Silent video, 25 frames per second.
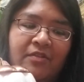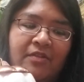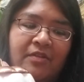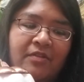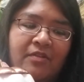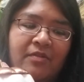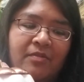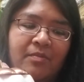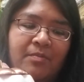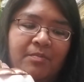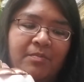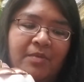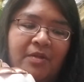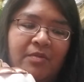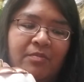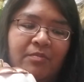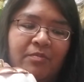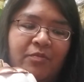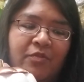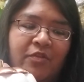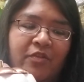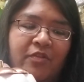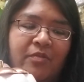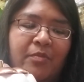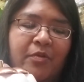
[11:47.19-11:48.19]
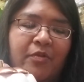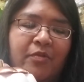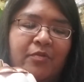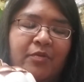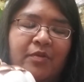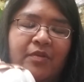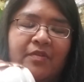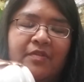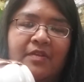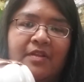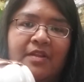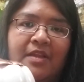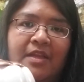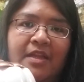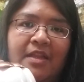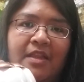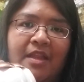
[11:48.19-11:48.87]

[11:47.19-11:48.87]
It's been just most recently